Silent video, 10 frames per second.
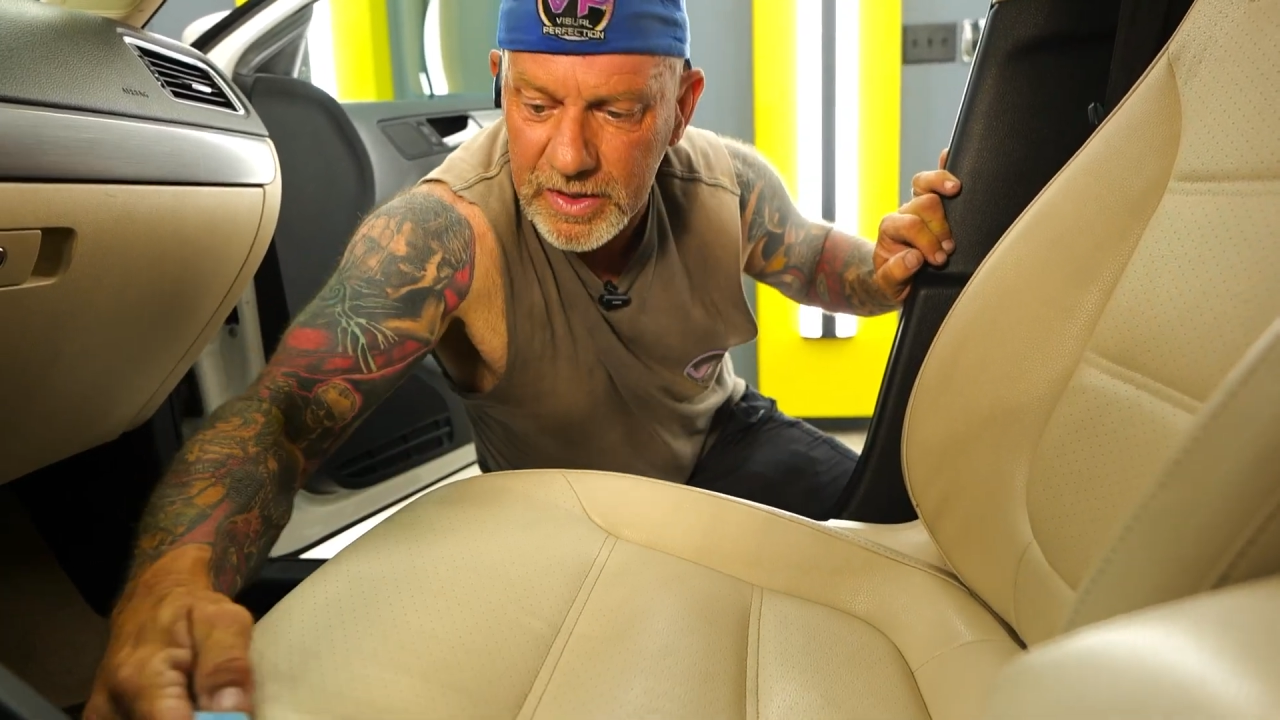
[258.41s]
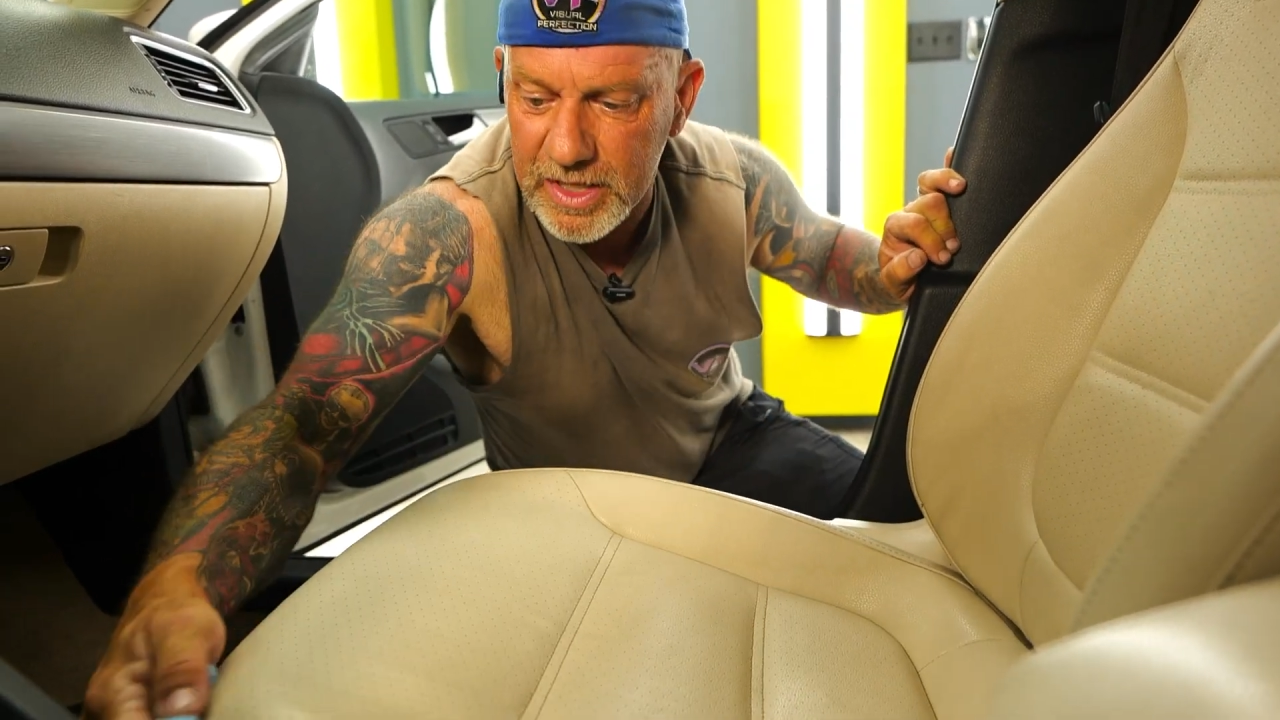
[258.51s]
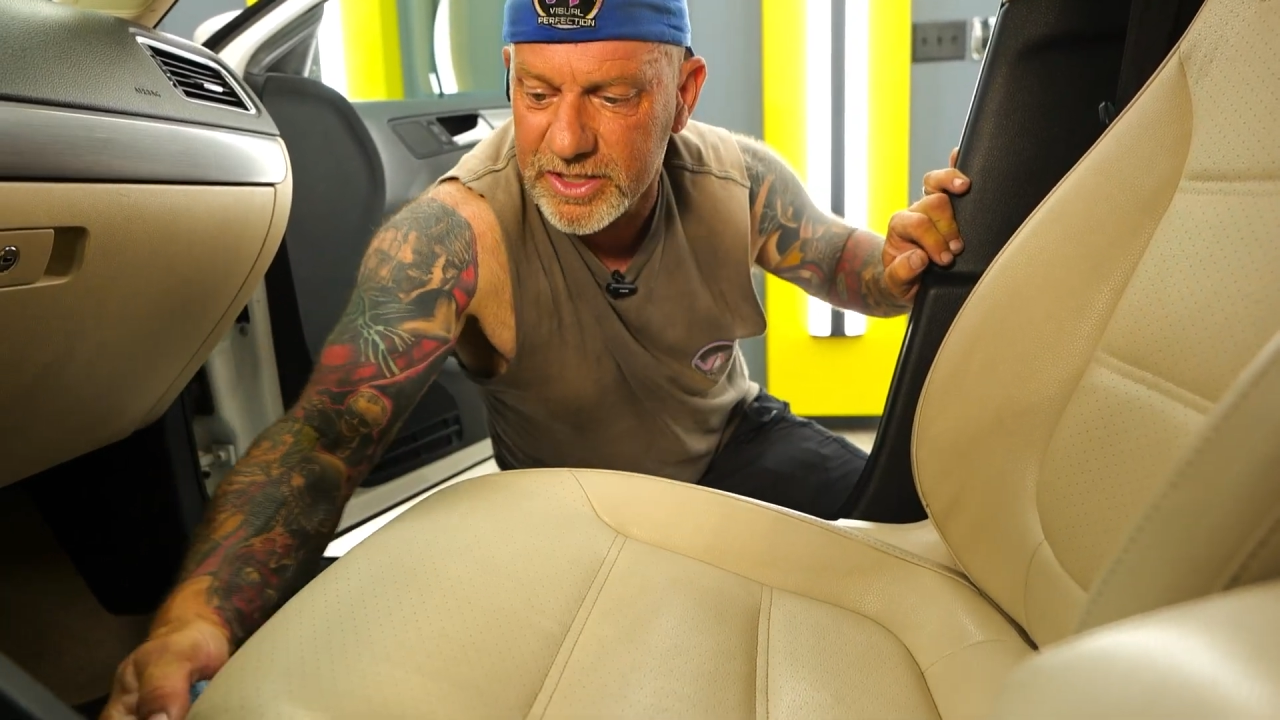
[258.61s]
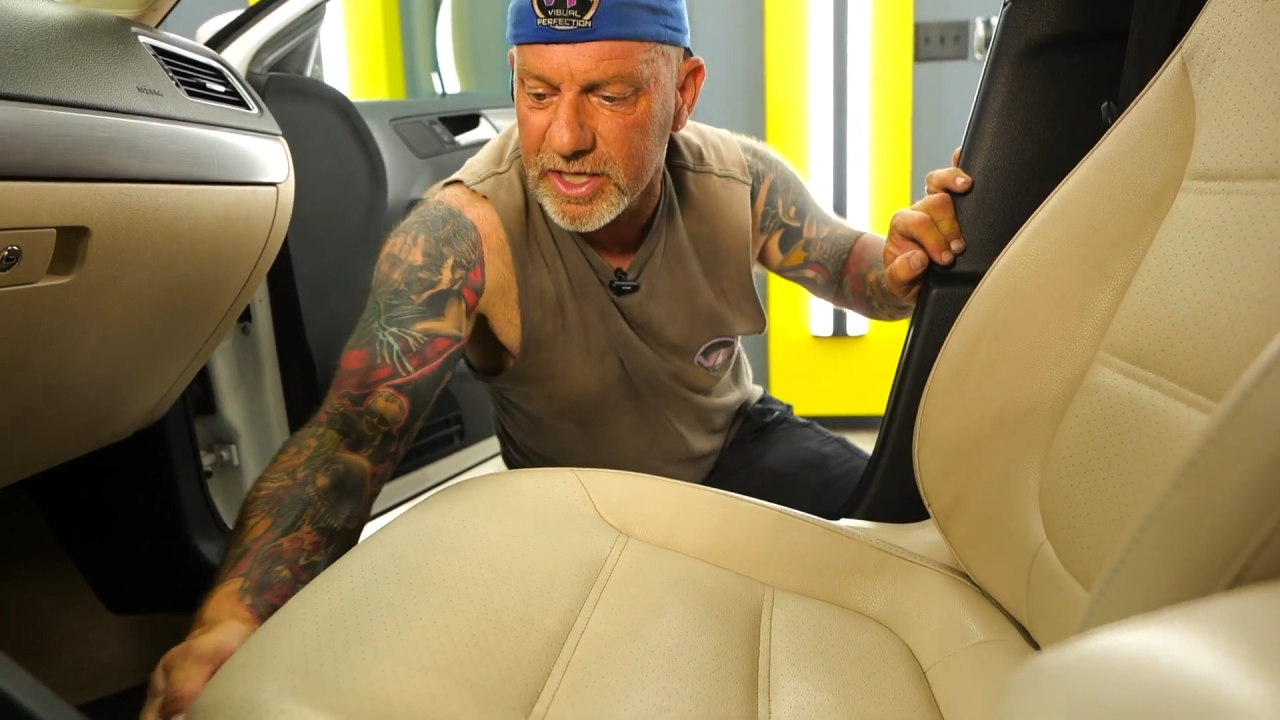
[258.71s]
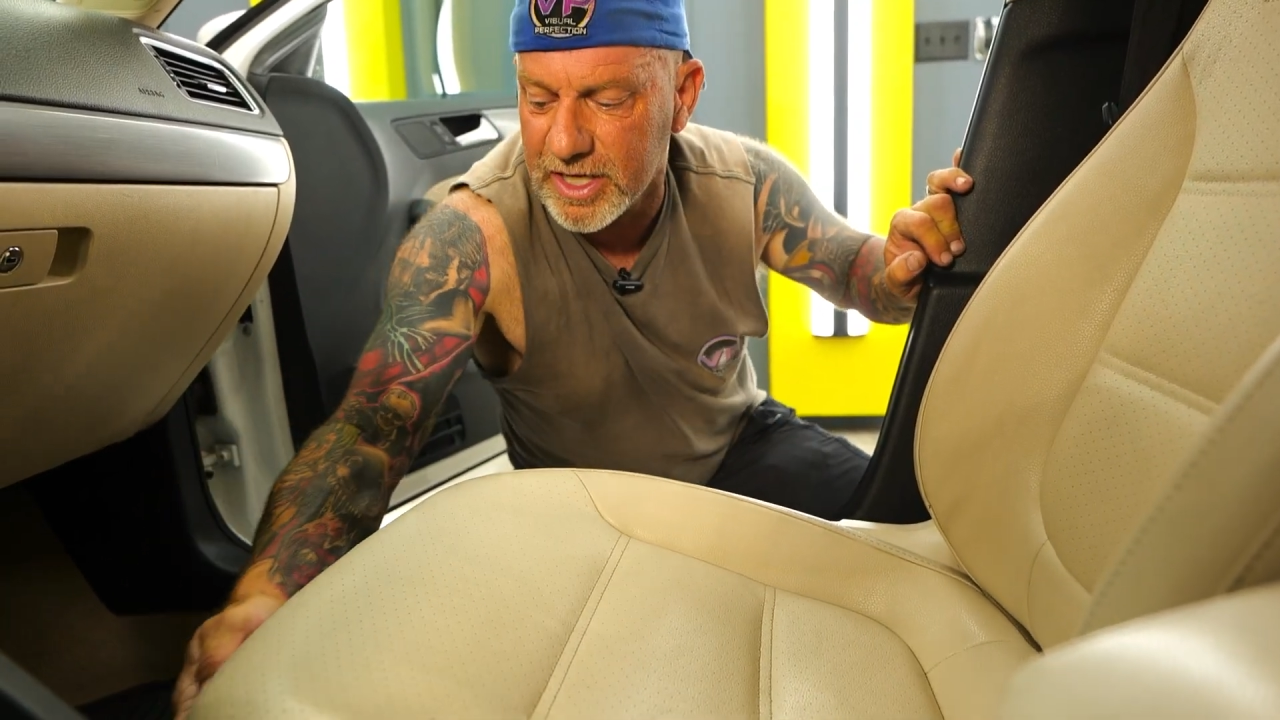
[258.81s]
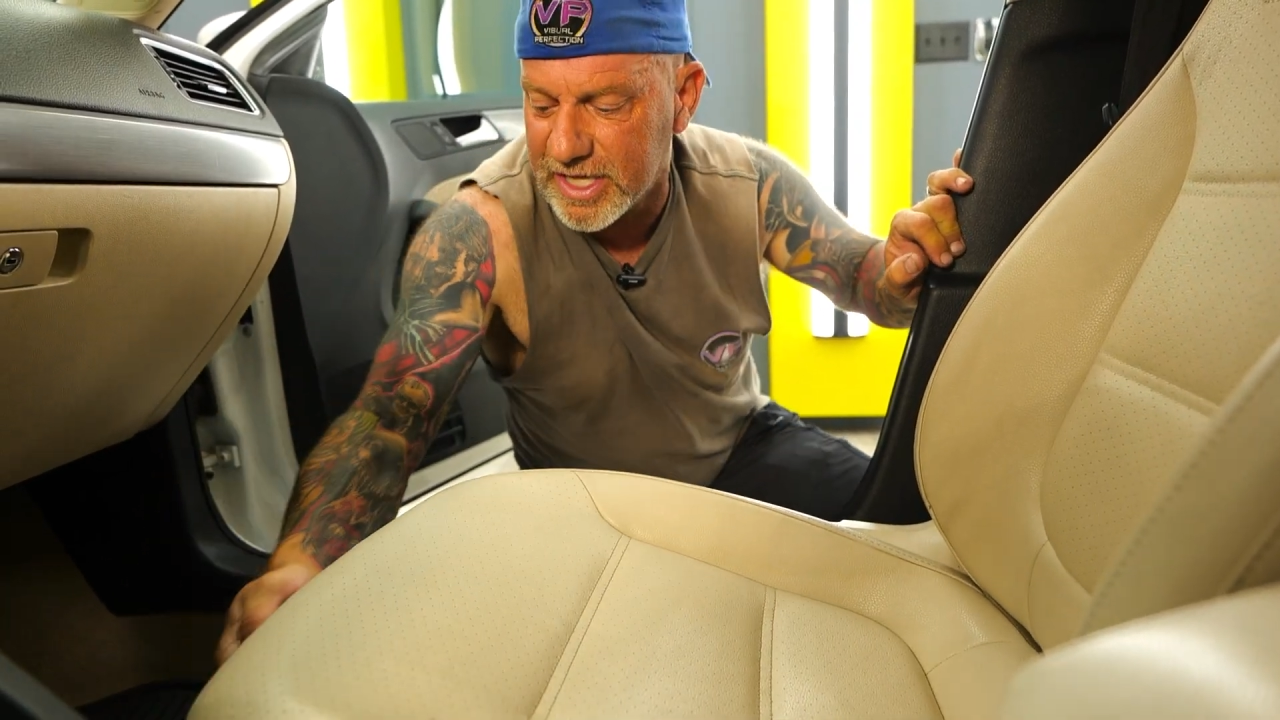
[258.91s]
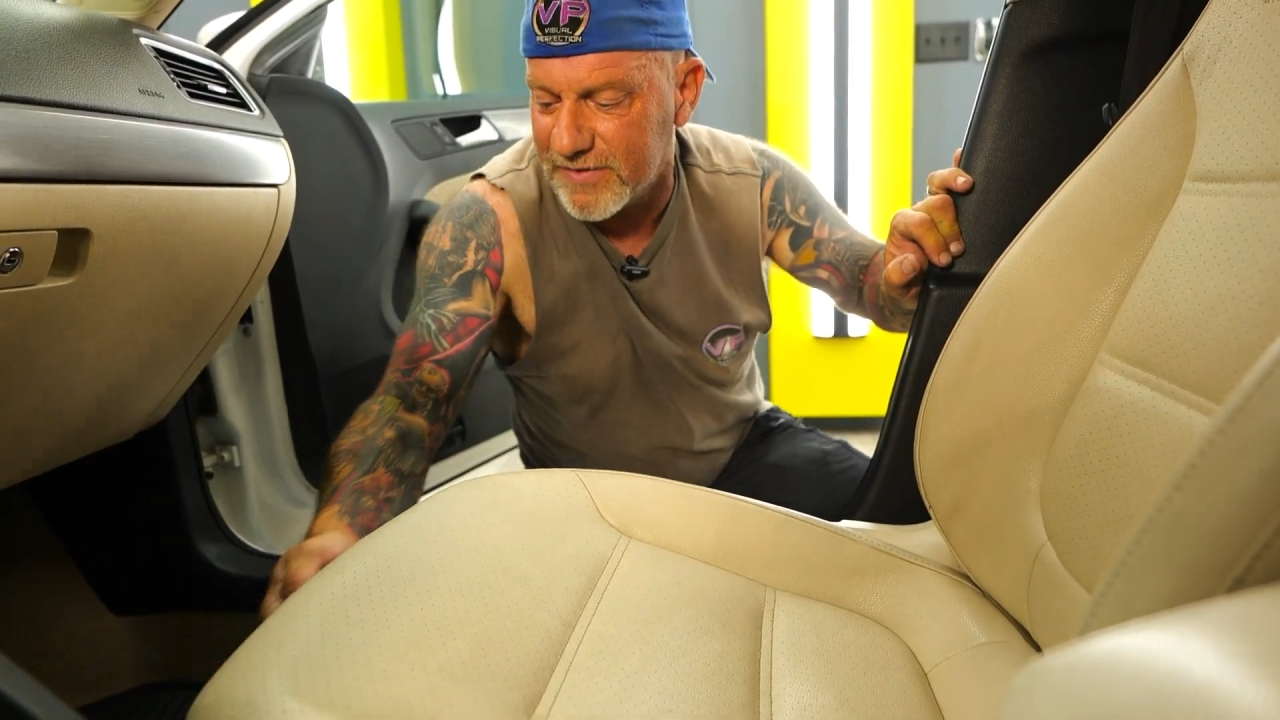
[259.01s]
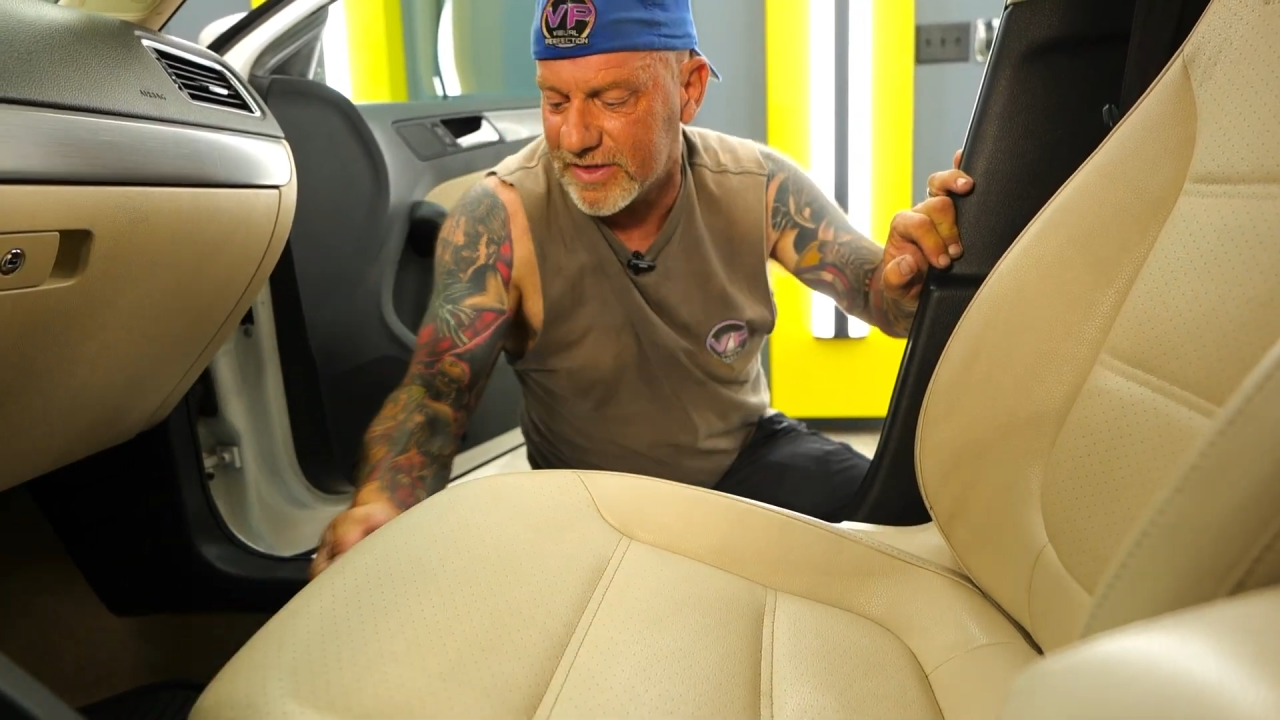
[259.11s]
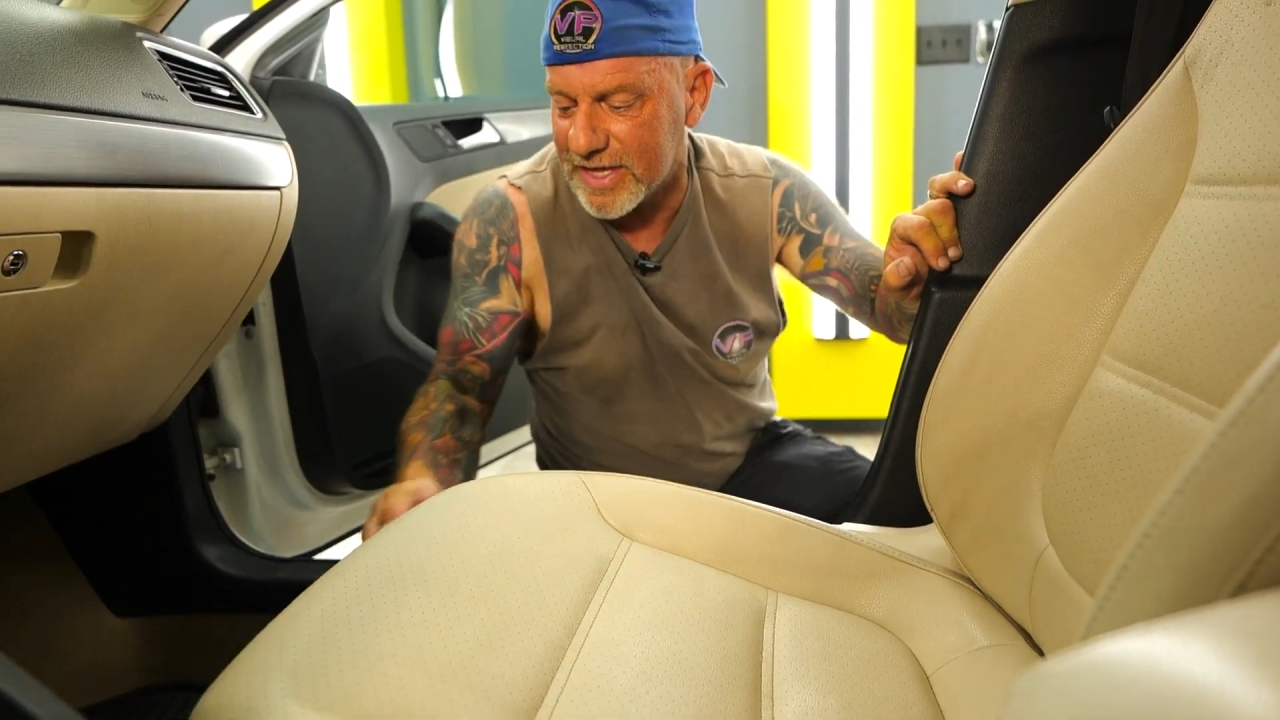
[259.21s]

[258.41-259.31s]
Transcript: it's gonna give